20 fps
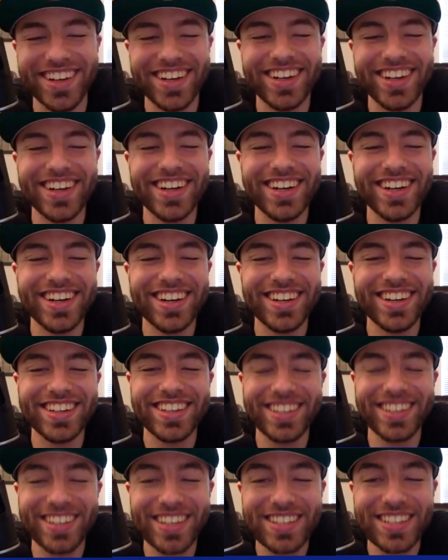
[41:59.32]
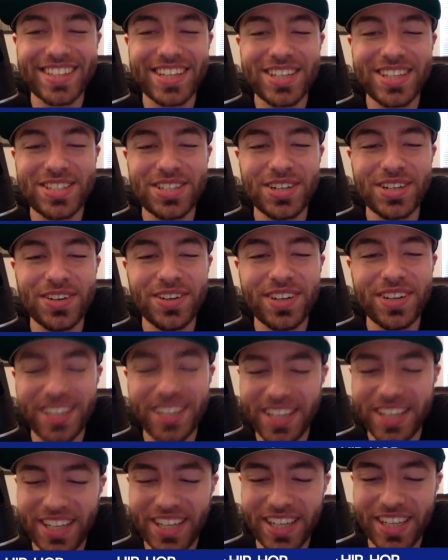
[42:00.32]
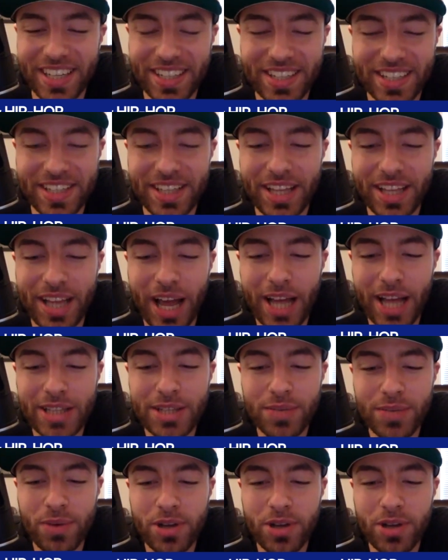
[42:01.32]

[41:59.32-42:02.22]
uh, let's get to it. I did